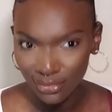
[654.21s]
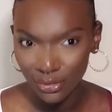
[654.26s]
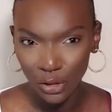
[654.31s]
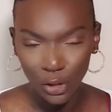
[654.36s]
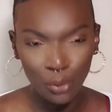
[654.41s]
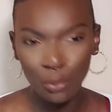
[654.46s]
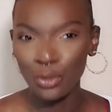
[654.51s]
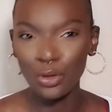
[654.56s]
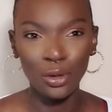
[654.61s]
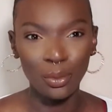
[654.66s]

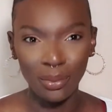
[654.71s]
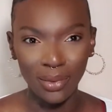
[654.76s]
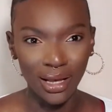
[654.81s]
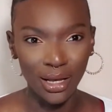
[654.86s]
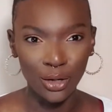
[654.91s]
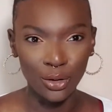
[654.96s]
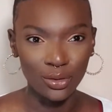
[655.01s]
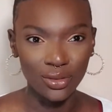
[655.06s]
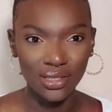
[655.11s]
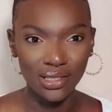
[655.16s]
open your
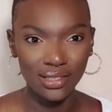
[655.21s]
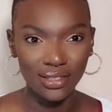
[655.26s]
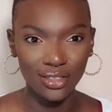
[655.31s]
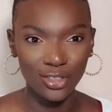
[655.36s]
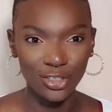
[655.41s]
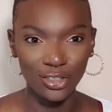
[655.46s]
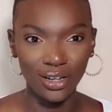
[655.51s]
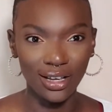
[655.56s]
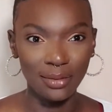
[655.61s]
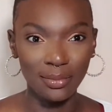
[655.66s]
mouth.
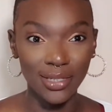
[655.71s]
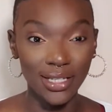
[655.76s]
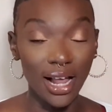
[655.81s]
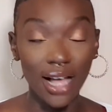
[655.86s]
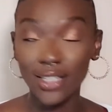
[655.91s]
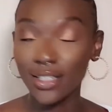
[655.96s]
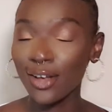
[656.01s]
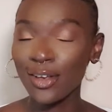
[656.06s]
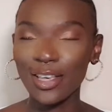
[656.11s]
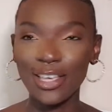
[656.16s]
Do you know what I mean? I
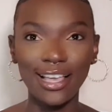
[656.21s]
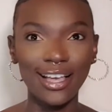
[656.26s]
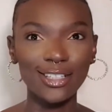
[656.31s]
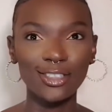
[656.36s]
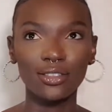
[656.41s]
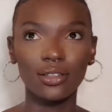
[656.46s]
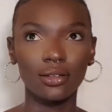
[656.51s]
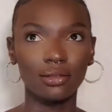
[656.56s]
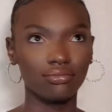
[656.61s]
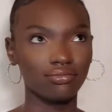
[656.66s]

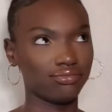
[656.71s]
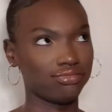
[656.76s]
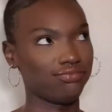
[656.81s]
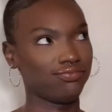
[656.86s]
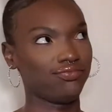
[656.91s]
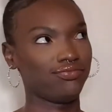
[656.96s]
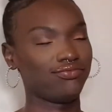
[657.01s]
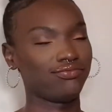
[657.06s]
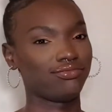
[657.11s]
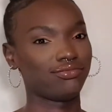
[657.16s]

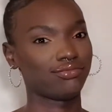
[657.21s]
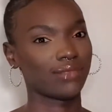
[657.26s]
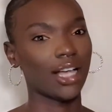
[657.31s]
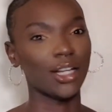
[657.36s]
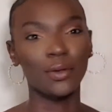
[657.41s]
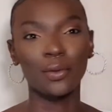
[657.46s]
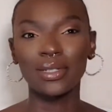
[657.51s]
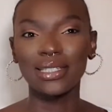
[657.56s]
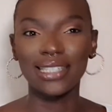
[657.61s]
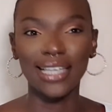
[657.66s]

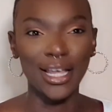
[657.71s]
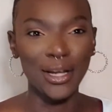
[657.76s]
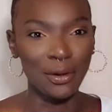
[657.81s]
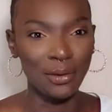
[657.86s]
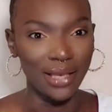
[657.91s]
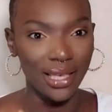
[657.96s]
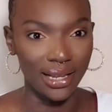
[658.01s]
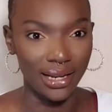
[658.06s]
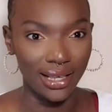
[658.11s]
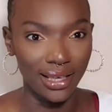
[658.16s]
don't want to say I don't
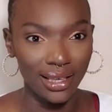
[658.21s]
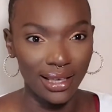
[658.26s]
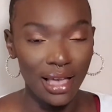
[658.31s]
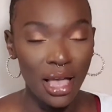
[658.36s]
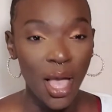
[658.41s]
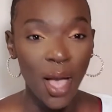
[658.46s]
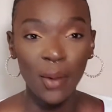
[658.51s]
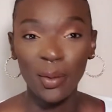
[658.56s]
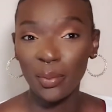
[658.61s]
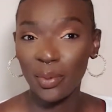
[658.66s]
get it,
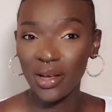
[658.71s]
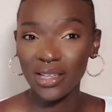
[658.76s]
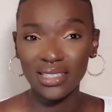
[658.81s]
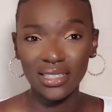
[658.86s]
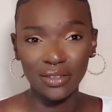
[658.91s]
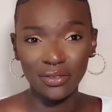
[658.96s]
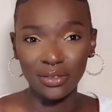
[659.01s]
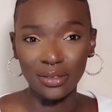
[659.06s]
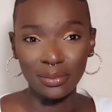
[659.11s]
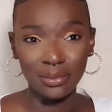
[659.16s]
but
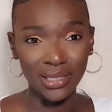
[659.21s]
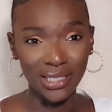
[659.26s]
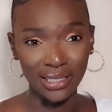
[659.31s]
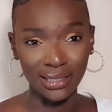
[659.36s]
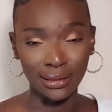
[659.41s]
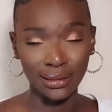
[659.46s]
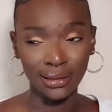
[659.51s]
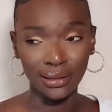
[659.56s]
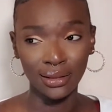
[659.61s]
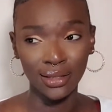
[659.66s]
personally for
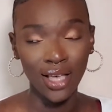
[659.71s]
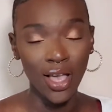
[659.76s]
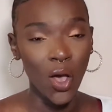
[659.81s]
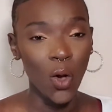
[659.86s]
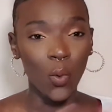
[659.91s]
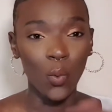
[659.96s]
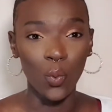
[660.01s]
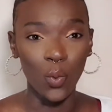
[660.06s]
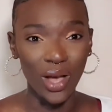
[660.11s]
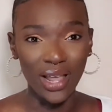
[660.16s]
me,
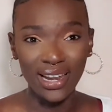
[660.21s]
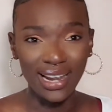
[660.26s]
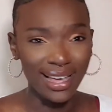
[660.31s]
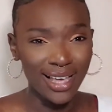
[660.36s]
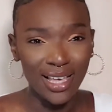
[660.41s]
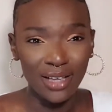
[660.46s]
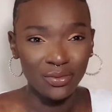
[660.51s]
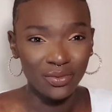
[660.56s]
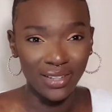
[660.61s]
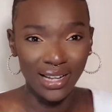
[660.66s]
when I
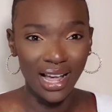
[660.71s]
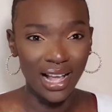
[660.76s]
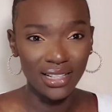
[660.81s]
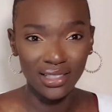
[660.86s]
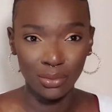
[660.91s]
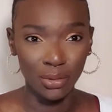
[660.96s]
have liked